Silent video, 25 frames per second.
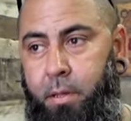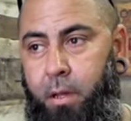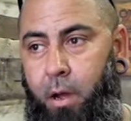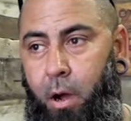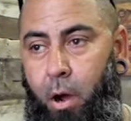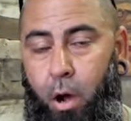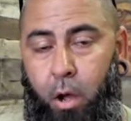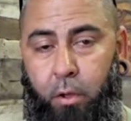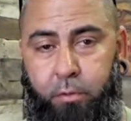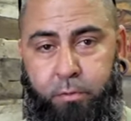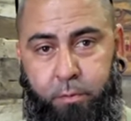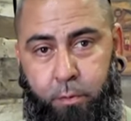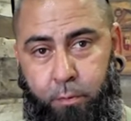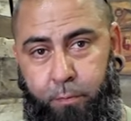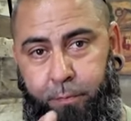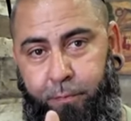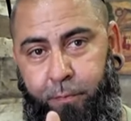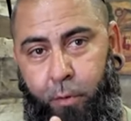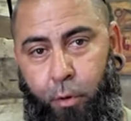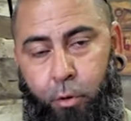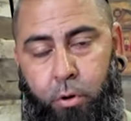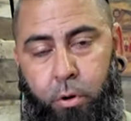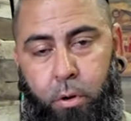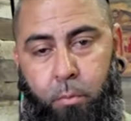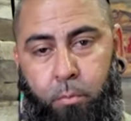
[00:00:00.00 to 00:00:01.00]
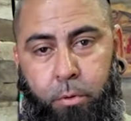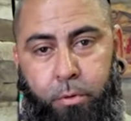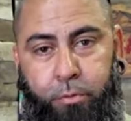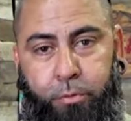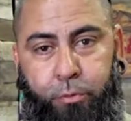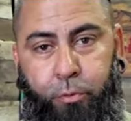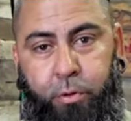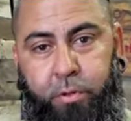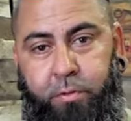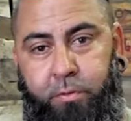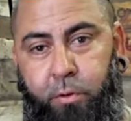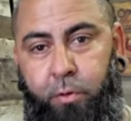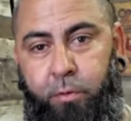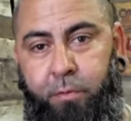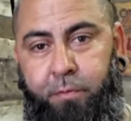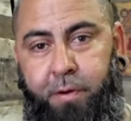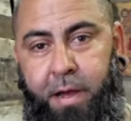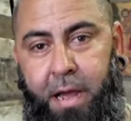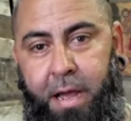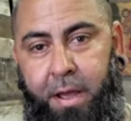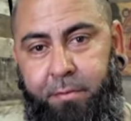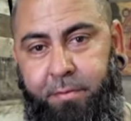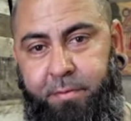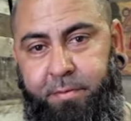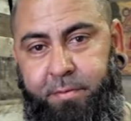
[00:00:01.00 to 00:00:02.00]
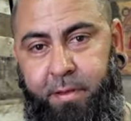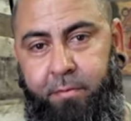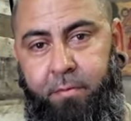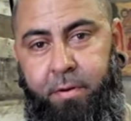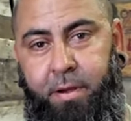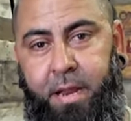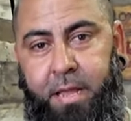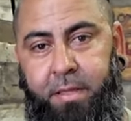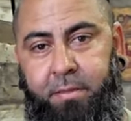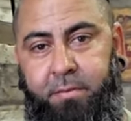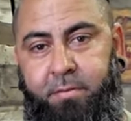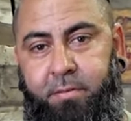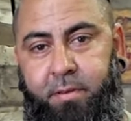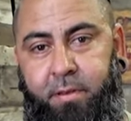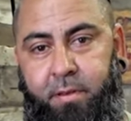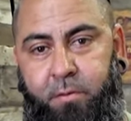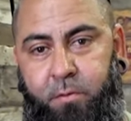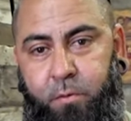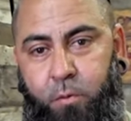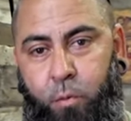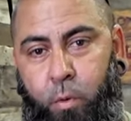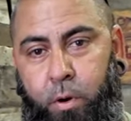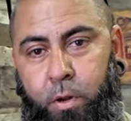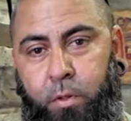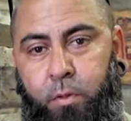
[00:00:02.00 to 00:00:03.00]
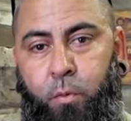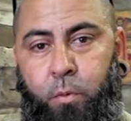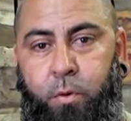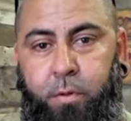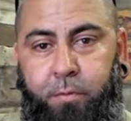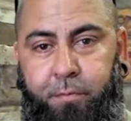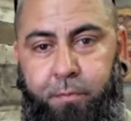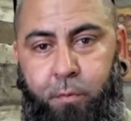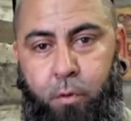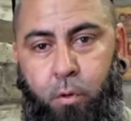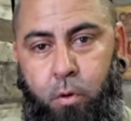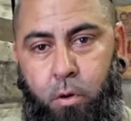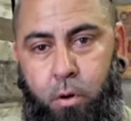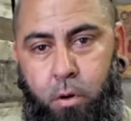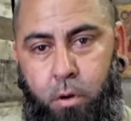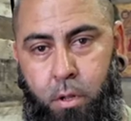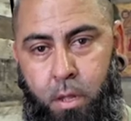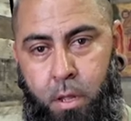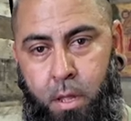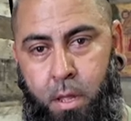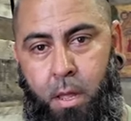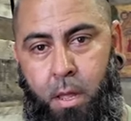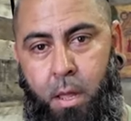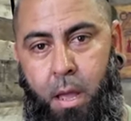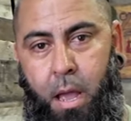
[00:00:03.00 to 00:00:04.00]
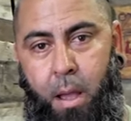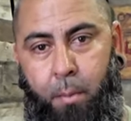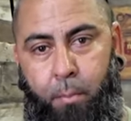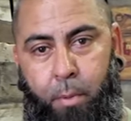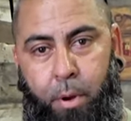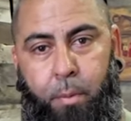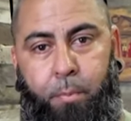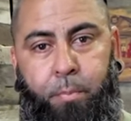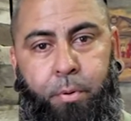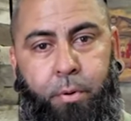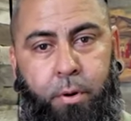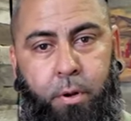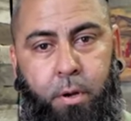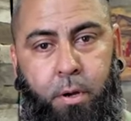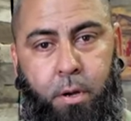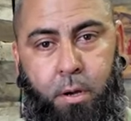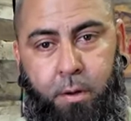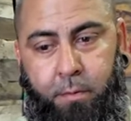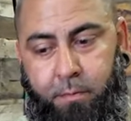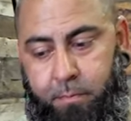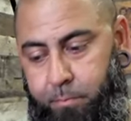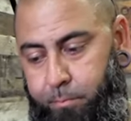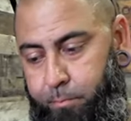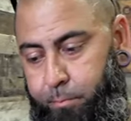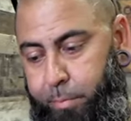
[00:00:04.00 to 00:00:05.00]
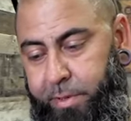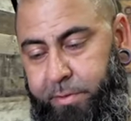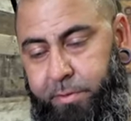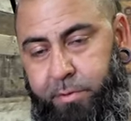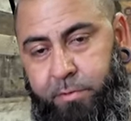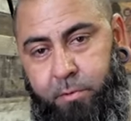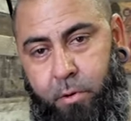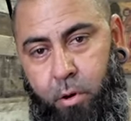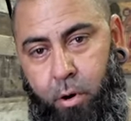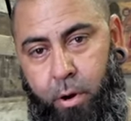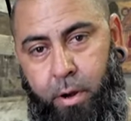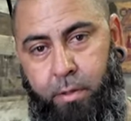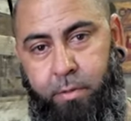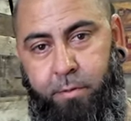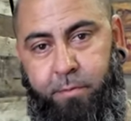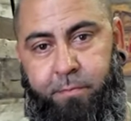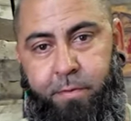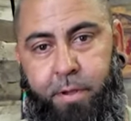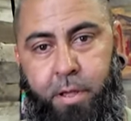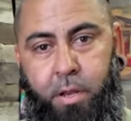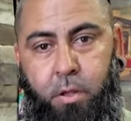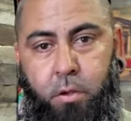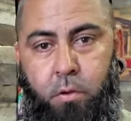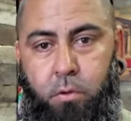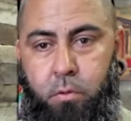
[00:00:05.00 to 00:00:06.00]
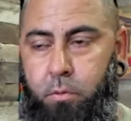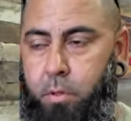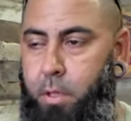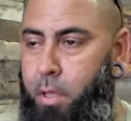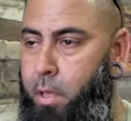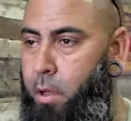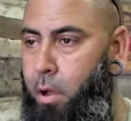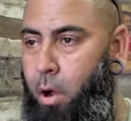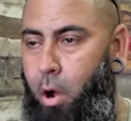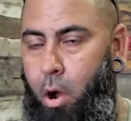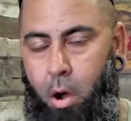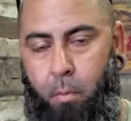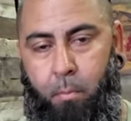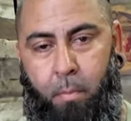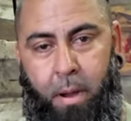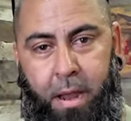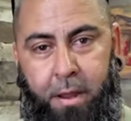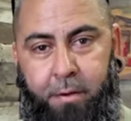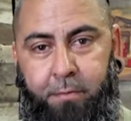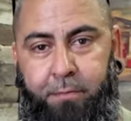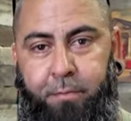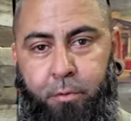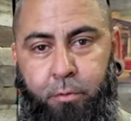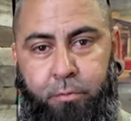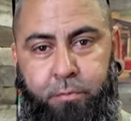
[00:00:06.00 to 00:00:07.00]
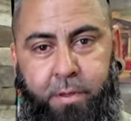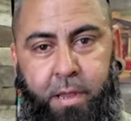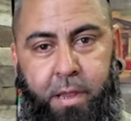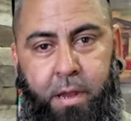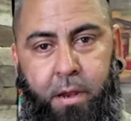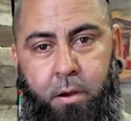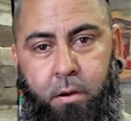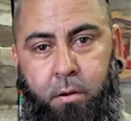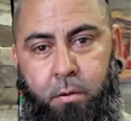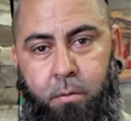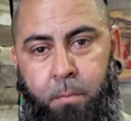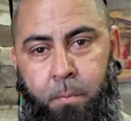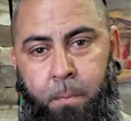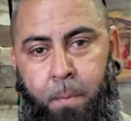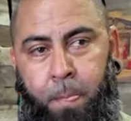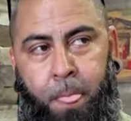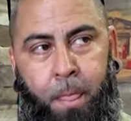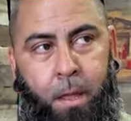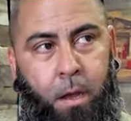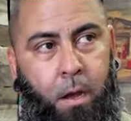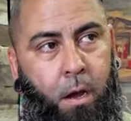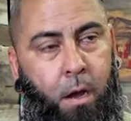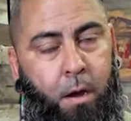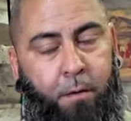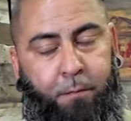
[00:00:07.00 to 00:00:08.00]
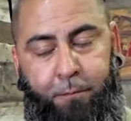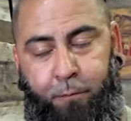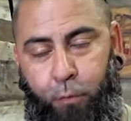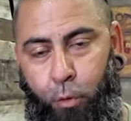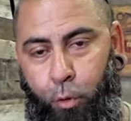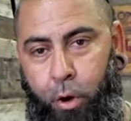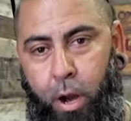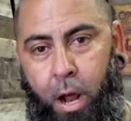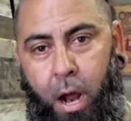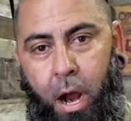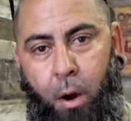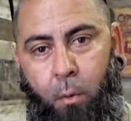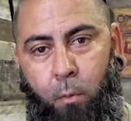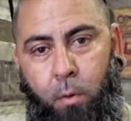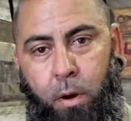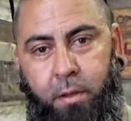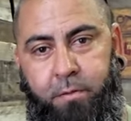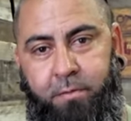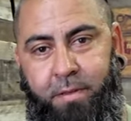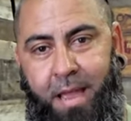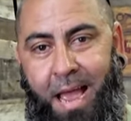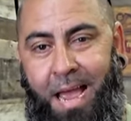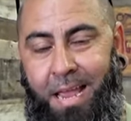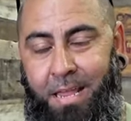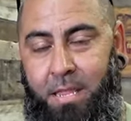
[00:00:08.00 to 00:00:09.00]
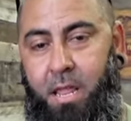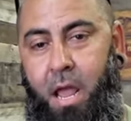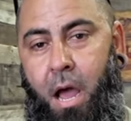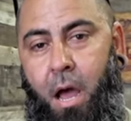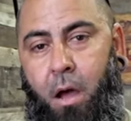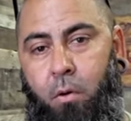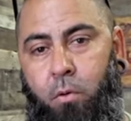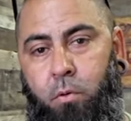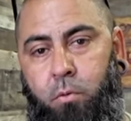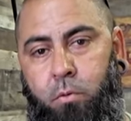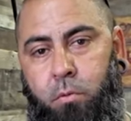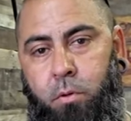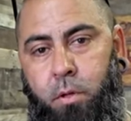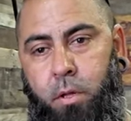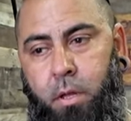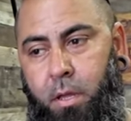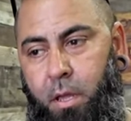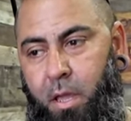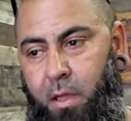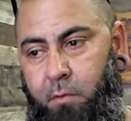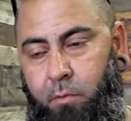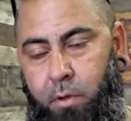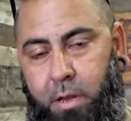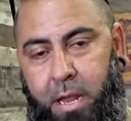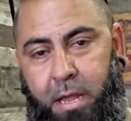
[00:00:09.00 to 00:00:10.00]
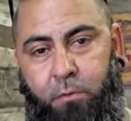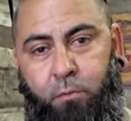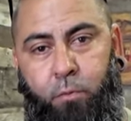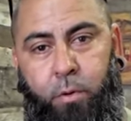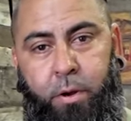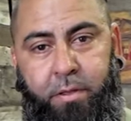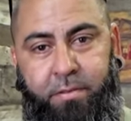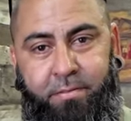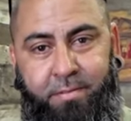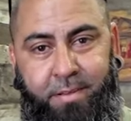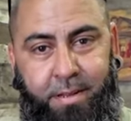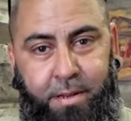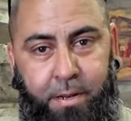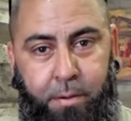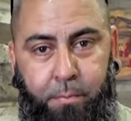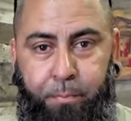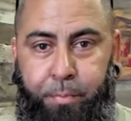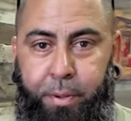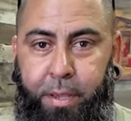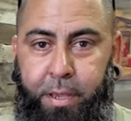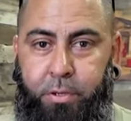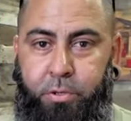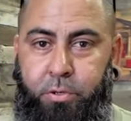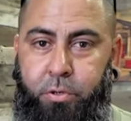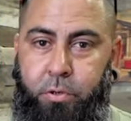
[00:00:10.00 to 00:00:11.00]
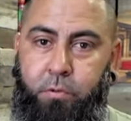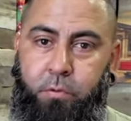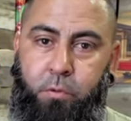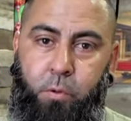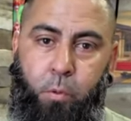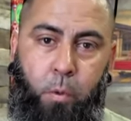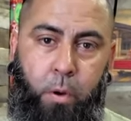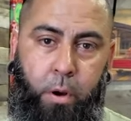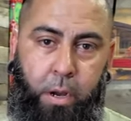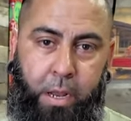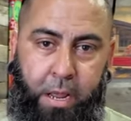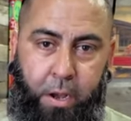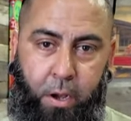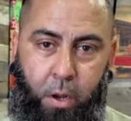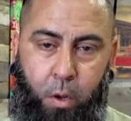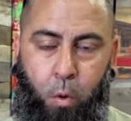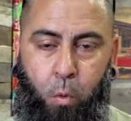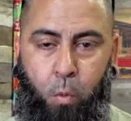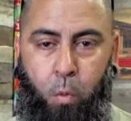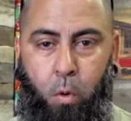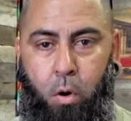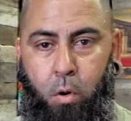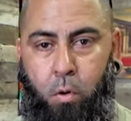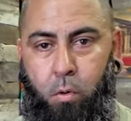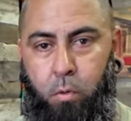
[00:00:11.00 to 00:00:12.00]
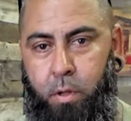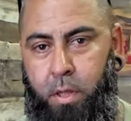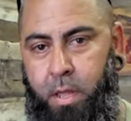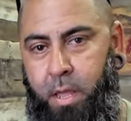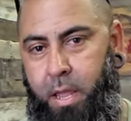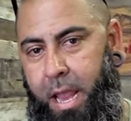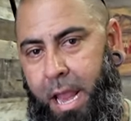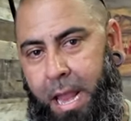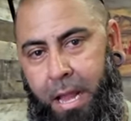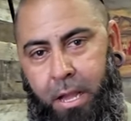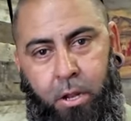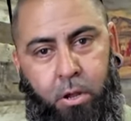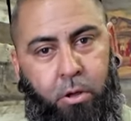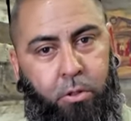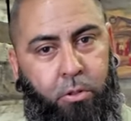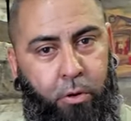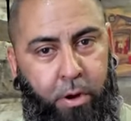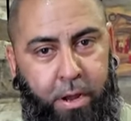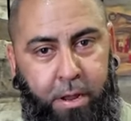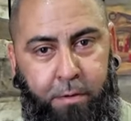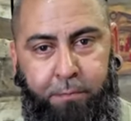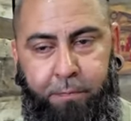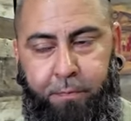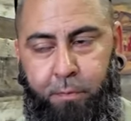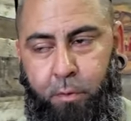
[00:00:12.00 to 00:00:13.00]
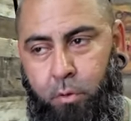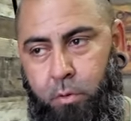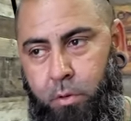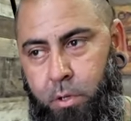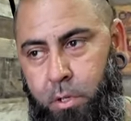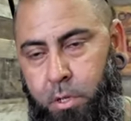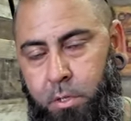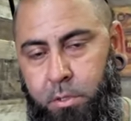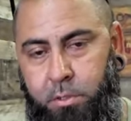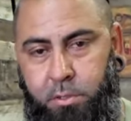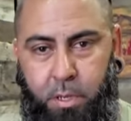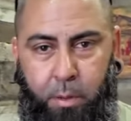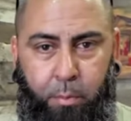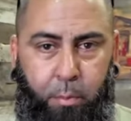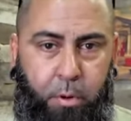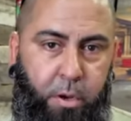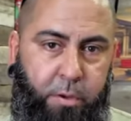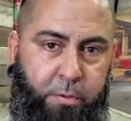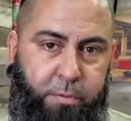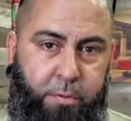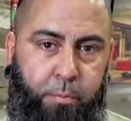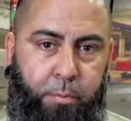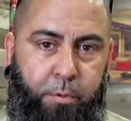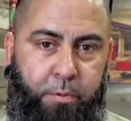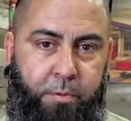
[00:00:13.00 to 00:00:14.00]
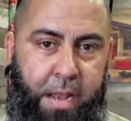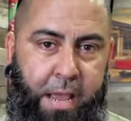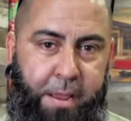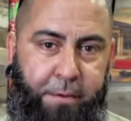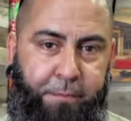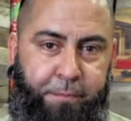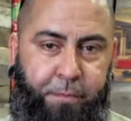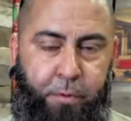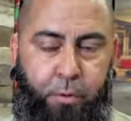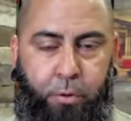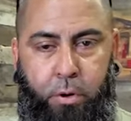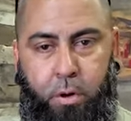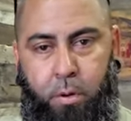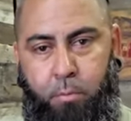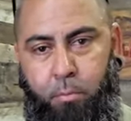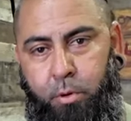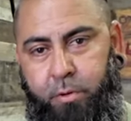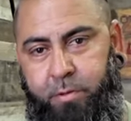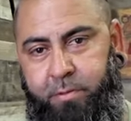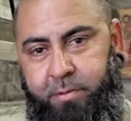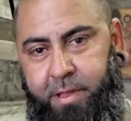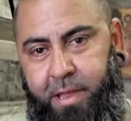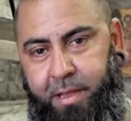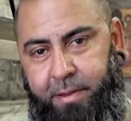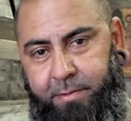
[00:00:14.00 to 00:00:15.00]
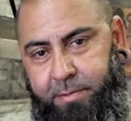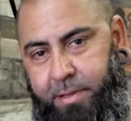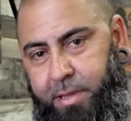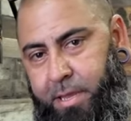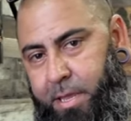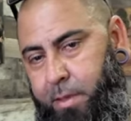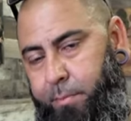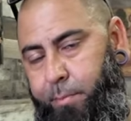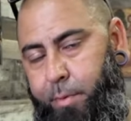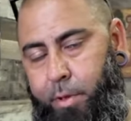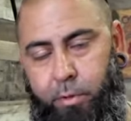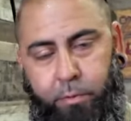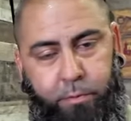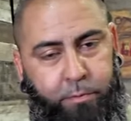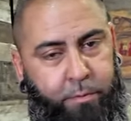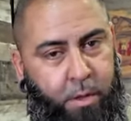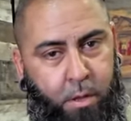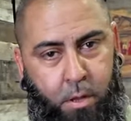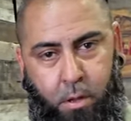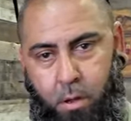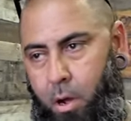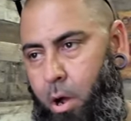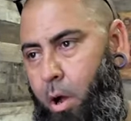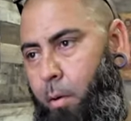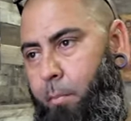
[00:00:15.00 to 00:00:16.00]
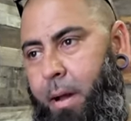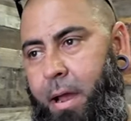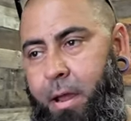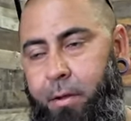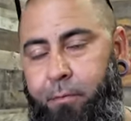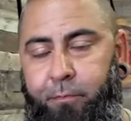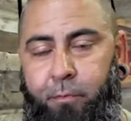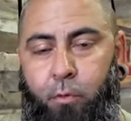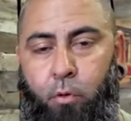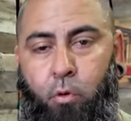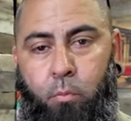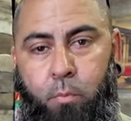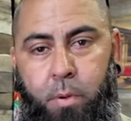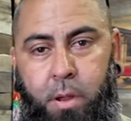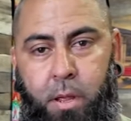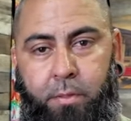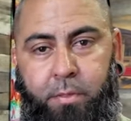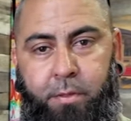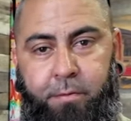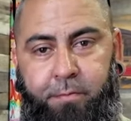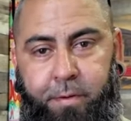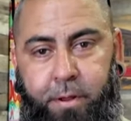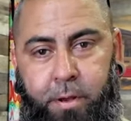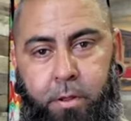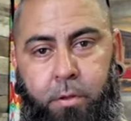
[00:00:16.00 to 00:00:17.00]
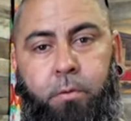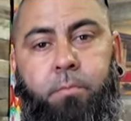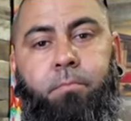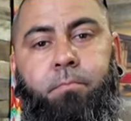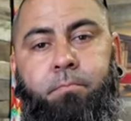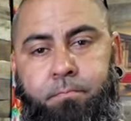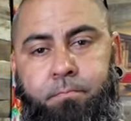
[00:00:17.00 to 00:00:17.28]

Also, phone number 305 796 2024. I'm gonna put a business card on the video. All my info's there. Uh, Florida Hot Rods at Yahoo. If you guys want to send in pictures, you want to get a quote, any other info. Some customers like phone numbers, texting, emails. All my info will be on the video.